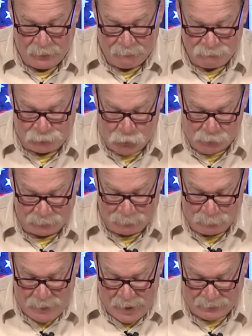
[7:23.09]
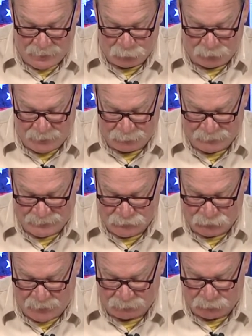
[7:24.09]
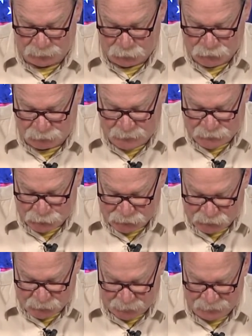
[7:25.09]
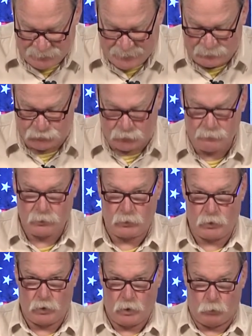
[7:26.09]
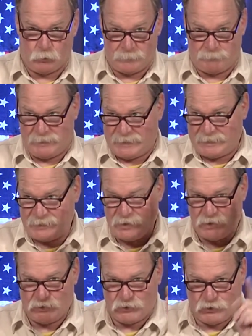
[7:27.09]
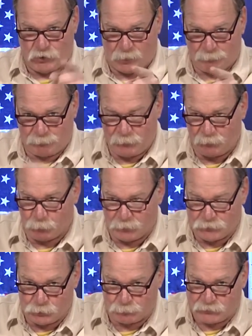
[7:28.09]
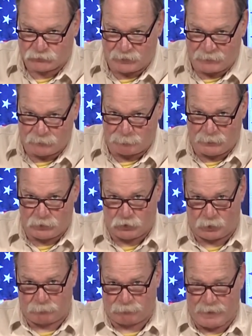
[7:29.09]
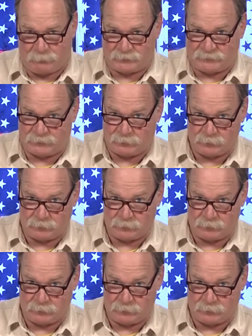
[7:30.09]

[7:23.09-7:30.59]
Falling back on whatever is left of those resources of nature would be what you perceive to be your property.